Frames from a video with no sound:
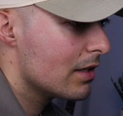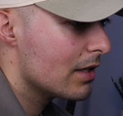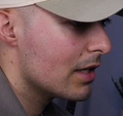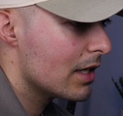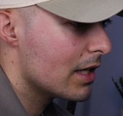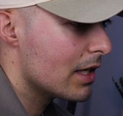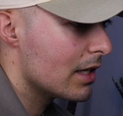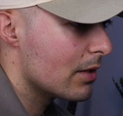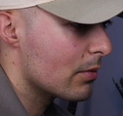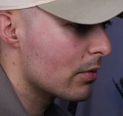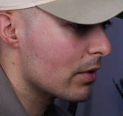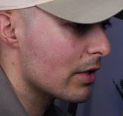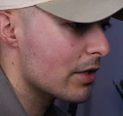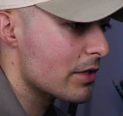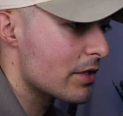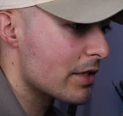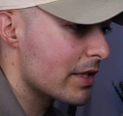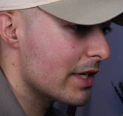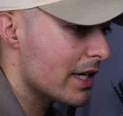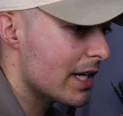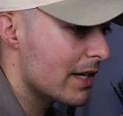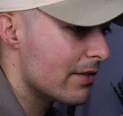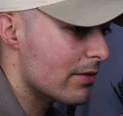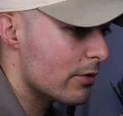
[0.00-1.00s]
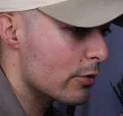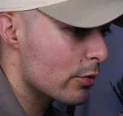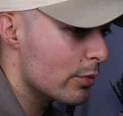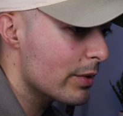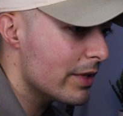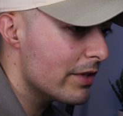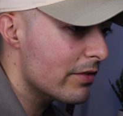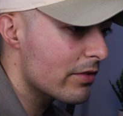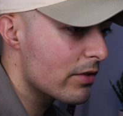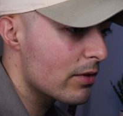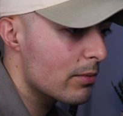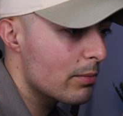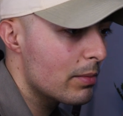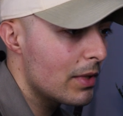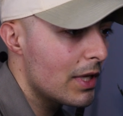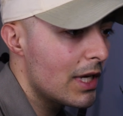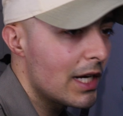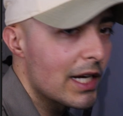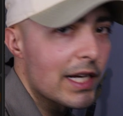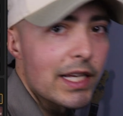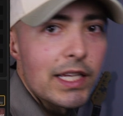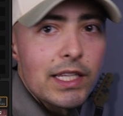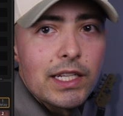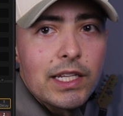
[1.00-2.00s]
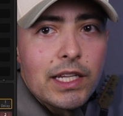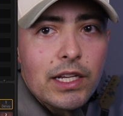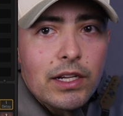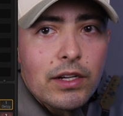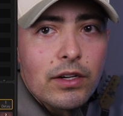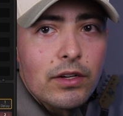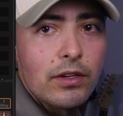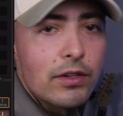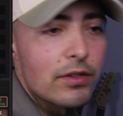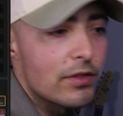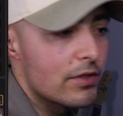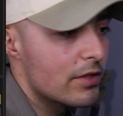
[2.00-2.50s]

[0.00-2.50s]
We're also gonna have a reverb block in here.